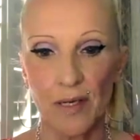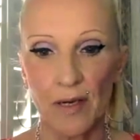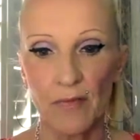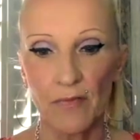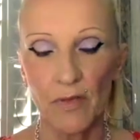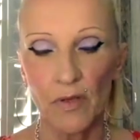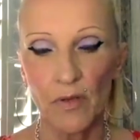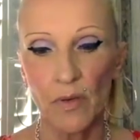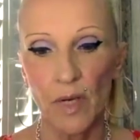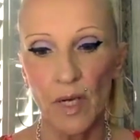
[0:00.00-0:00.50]
Have
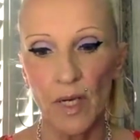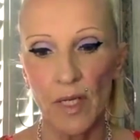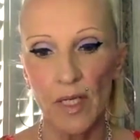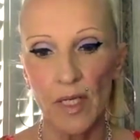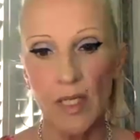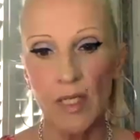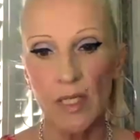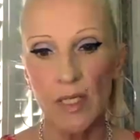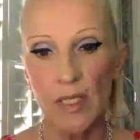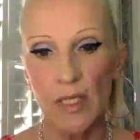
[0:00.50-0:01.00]
you had
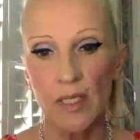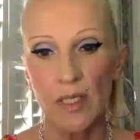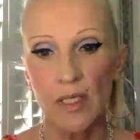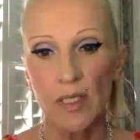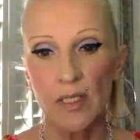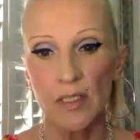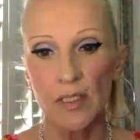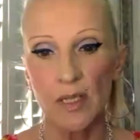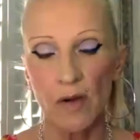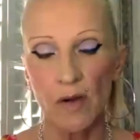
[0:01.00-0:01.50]
any
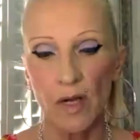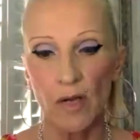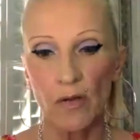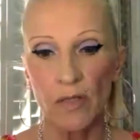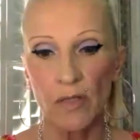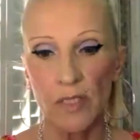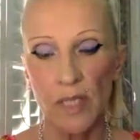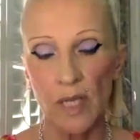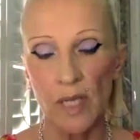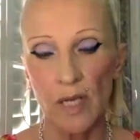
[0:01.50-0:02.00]
direct
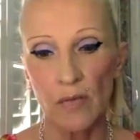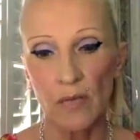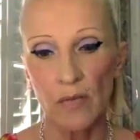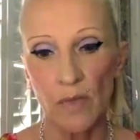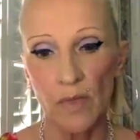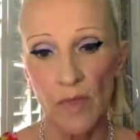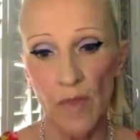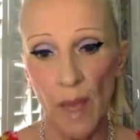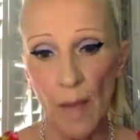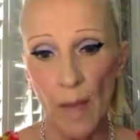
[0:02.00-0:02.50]
contact
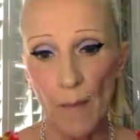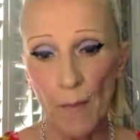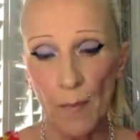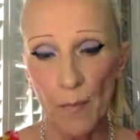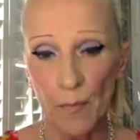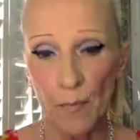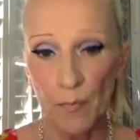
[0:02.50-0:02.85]
with them?